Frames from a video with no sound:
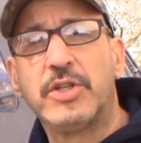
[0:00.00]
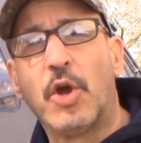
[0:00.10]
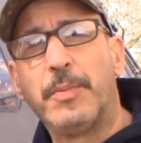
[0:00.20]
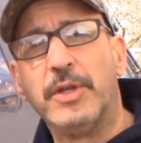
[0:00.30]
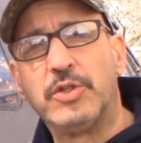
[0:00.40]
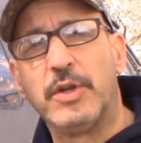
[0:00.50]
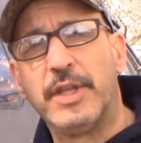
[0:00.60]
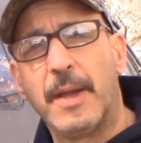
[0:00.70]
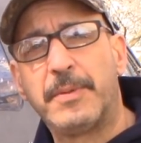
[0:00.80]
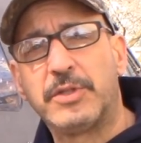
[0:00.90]
Hope you enjoyed
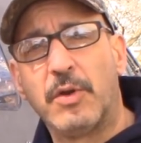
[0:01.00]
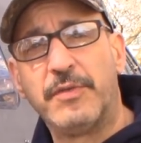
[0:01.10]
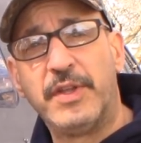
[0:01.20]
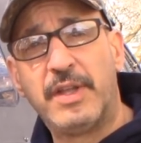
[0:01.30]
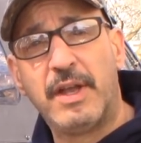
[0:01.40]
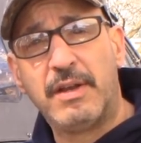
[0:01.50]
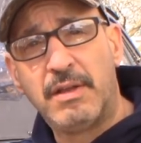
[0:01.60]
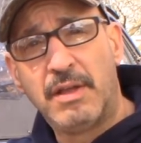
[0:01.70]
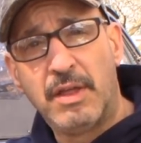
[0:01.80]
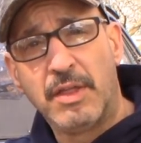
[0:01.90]
the episode. If you did,
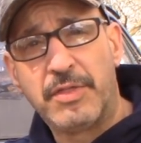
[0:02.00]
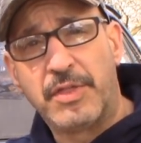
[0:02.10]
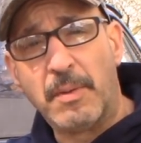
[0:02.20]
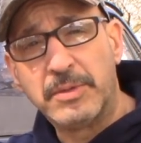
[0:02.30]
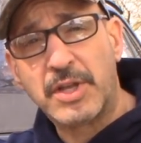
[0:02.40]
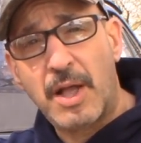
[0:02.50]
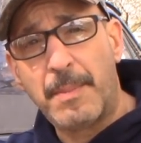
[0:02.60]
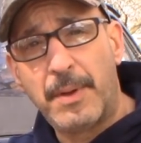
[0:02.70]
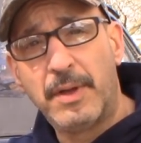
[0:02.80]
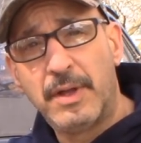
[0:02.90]
thumbs
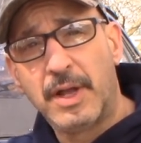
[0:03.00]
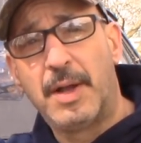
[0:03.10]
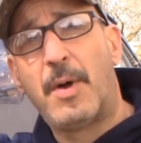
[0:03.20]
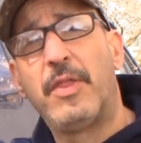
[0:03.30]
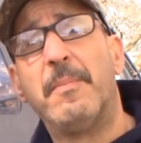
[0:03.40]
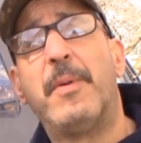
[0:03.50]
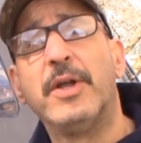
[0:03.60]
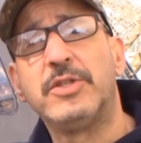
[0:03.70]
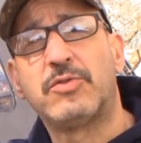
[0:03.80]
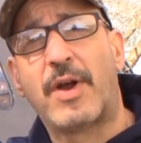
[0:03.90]
up. Come on, the
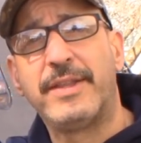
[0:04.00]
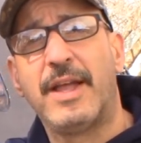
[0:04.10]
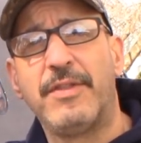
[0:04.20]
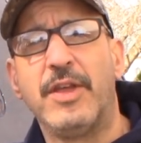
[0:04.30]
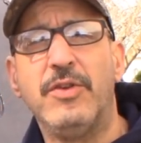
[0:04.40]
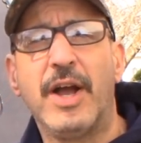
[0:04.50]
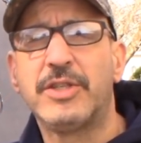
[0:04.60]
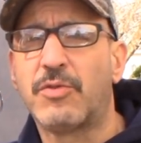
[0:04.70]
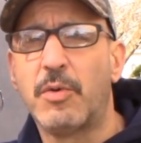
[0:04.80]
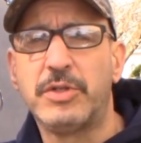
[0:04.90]
button's right down there. You
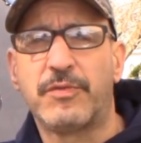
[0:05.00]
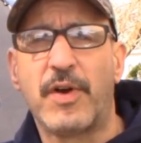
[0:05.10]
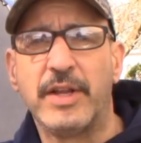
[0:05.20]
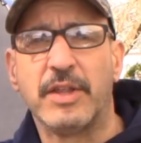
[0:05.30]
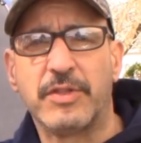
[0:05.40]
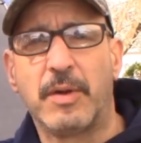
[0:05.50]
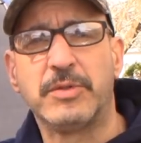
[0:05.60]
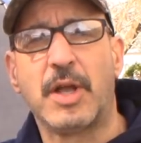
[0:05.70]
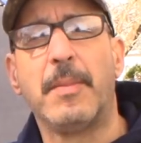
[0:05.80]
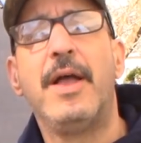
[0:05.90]
guys are always afraid to
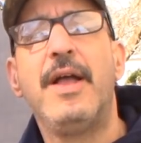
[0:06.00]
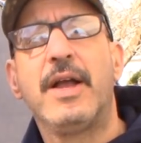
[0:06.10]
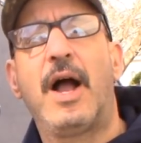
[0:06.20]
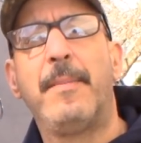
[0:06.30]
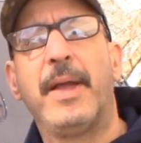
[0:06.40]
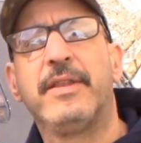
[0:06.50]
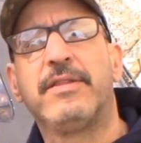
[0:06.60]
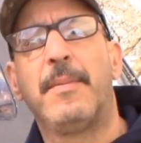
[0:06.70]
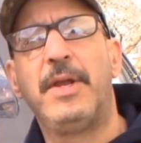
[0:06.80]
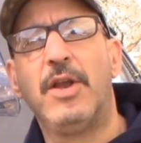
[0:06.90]
thumbs up.
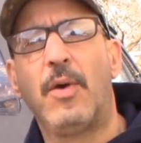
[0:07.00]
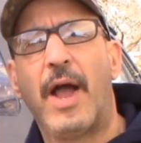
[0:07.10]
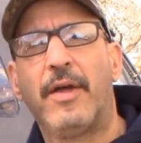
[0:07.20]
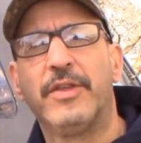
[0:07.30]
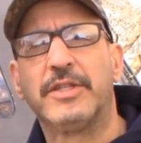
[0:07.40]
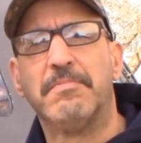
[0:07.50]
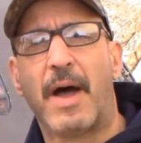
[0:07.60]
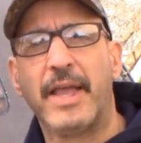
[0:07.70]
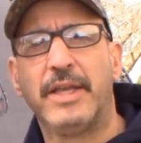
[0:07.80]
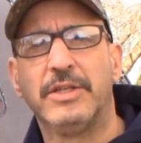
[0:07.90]
Comment, let me know how this
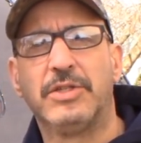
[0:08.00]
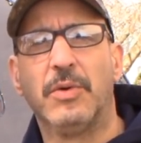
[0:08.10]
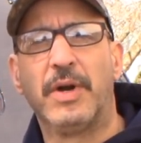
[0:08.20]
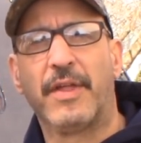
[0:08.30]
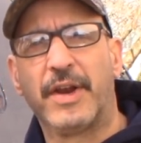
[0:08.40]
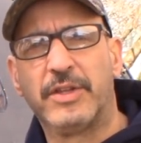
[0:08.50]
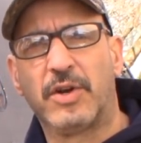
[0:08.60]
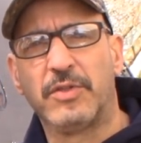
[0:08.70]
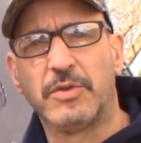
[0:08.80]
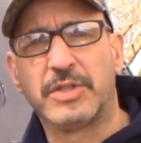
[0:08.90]
mic is doing now that I
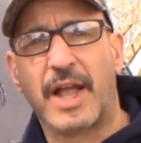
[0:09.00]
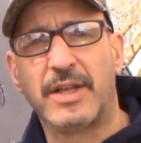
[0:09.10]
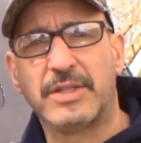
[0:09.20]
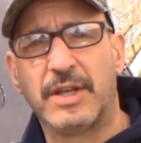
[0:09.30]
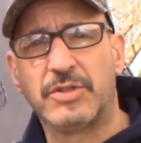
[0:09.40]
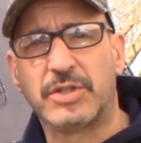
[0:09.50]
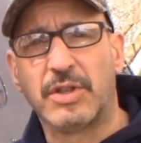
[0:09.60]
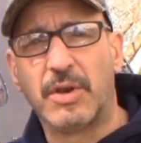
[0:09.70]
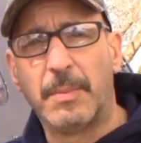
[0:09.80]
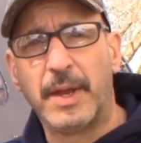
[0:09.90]
turn those dials down just a
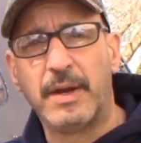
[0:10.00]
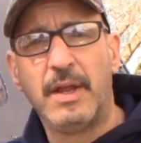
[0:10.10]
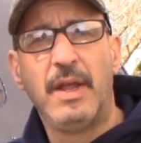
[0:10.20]
little bit.